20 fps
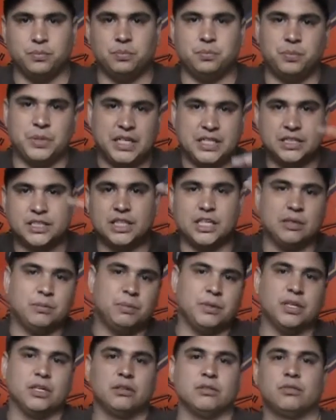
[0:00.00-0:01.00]

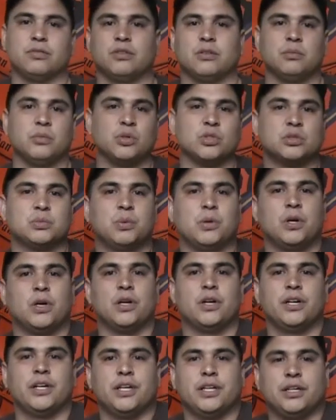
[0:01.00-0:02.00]
peacekeeping for the most
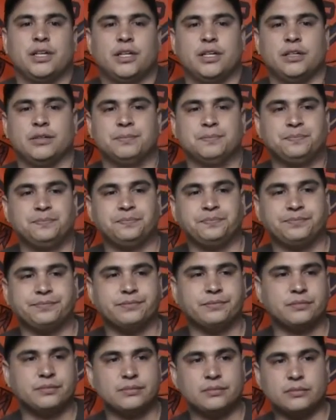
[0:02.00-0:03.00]
part, and
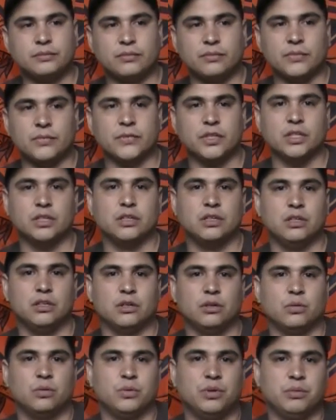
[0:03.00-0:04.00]

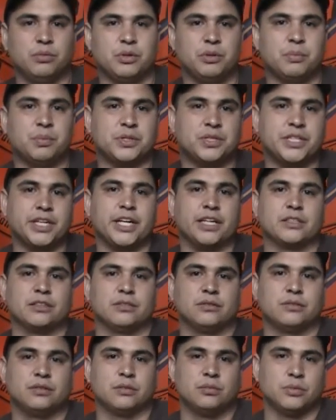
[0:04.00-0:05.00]
we protect
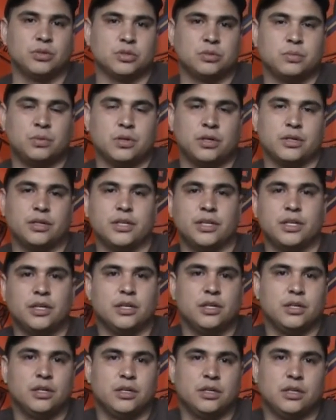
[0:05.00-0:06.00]
for the most part.
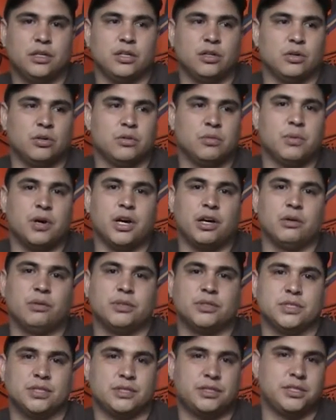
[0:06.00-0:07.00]
The motto
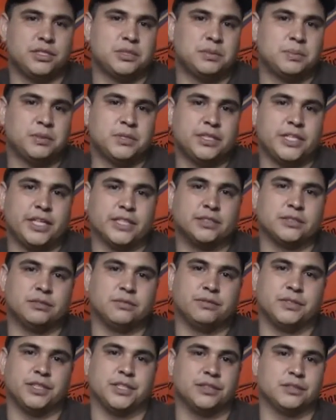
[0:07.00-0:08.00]
is assist, protect,
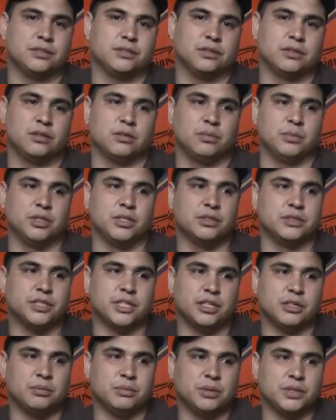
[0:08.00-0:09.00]
defend,
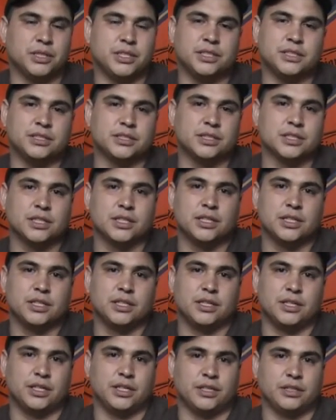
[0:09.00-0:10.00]
military police.
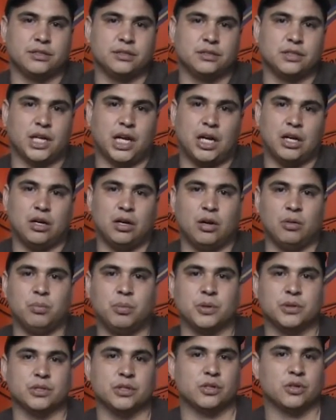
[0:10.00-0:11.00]
And I'll
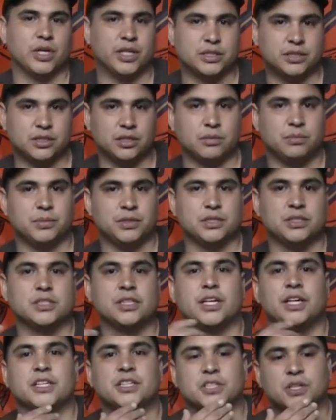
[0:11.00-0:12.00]
put the crest up in a
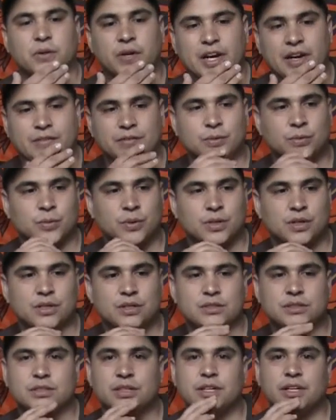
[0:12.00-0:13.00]
slideshow
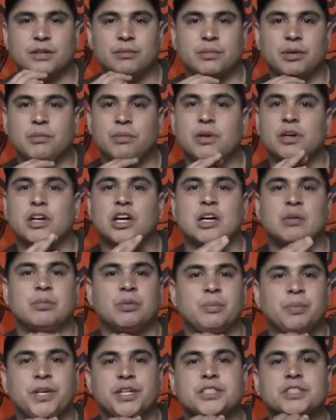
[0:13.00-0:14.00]
afterwards, and maybe a couple
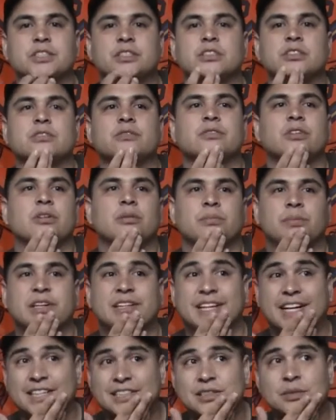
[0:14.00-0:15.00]
pictures from my
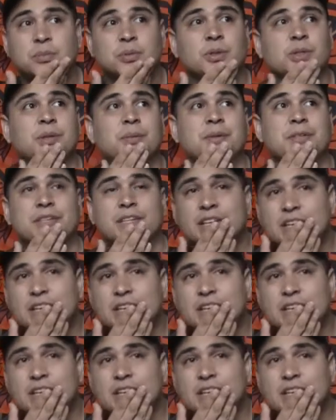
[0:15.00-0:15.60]
last deployment,